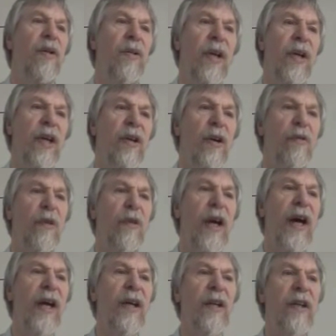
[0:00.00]
array of a
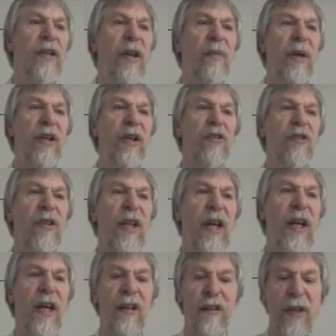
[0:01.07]
higher dimension
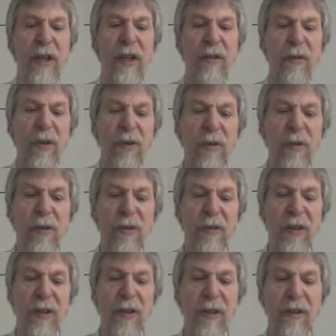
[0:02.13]
and then
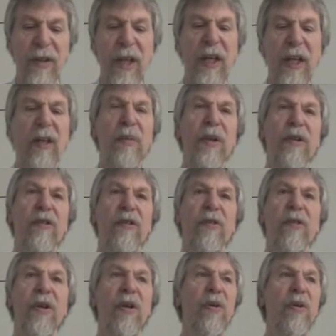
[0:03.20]
reducing the elements
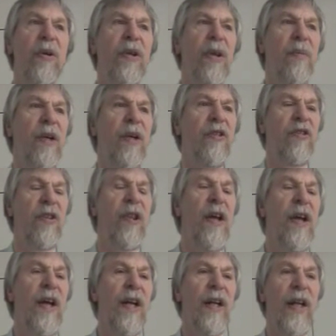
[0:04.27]
to a lower dimension.
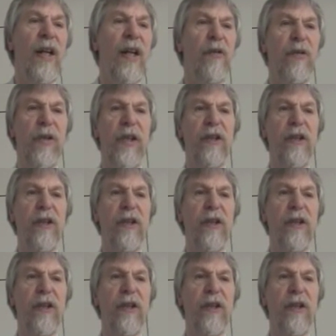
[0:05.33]
Like, for